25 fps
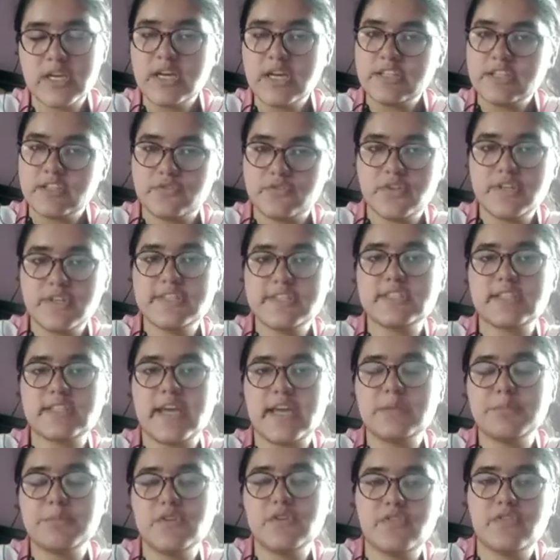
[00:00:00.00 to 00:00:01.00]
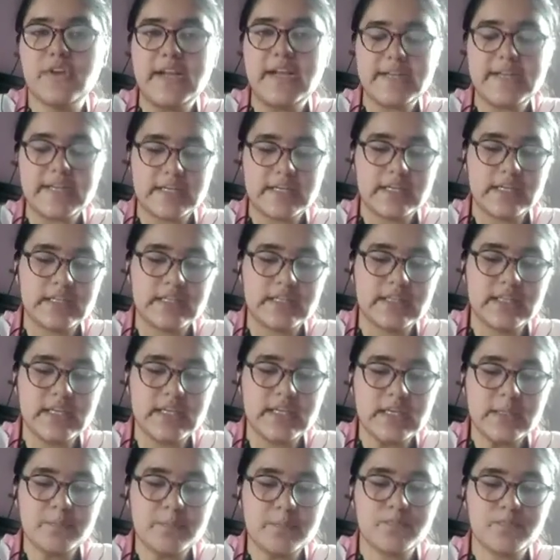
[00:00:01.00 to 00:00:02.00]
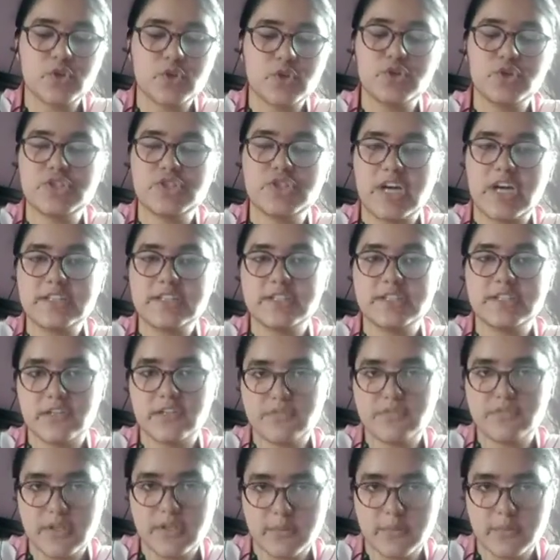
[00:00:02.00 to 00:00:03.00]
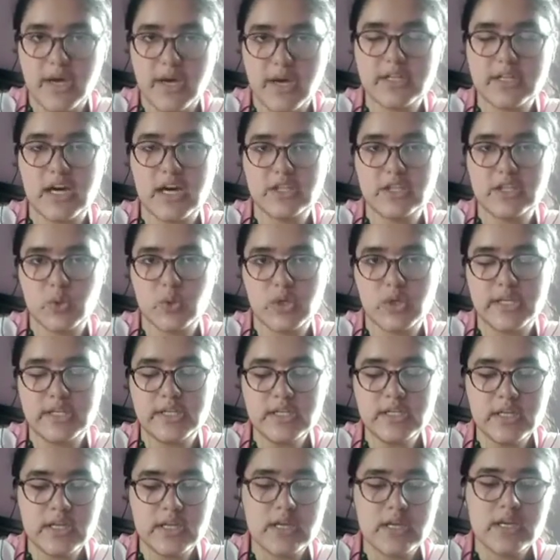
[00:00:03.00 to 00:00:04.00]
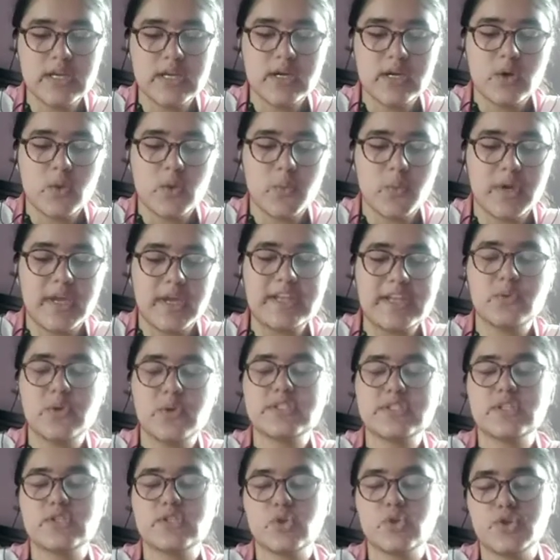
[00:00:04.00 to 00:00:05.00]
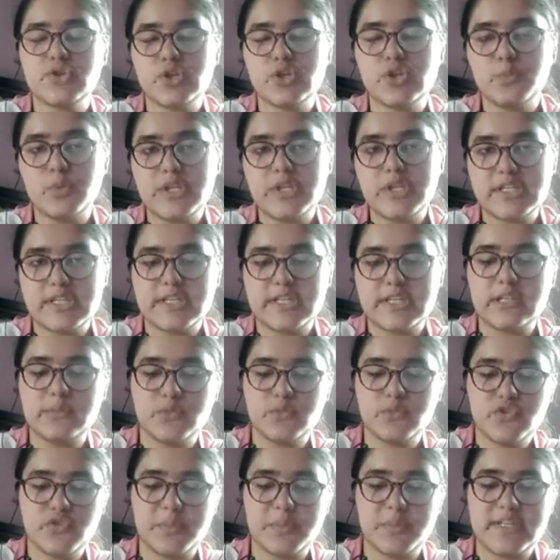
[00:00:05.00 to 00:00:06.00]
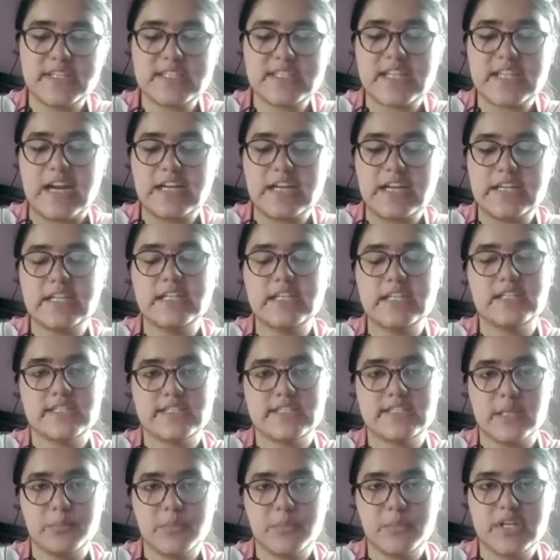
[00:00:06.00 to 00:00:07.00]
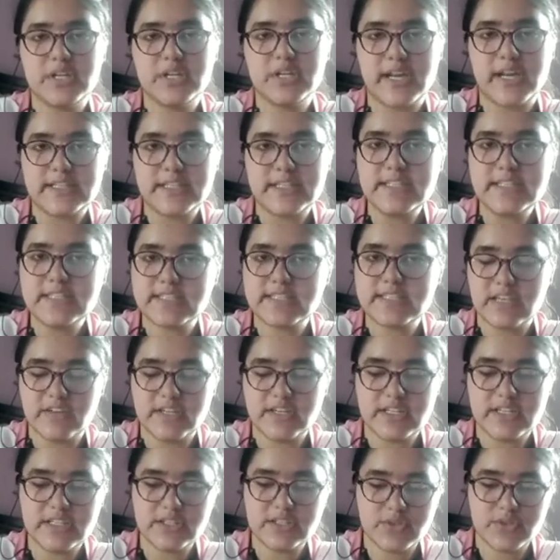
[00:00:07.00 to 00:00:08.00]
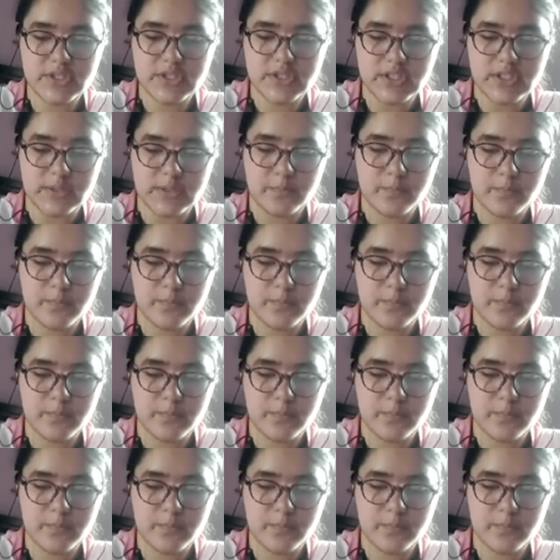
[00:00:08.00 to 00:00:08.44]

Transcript: The first can be felt in the Gujarat Navnirman Andolan. It was a socio-political movement started in December 1973.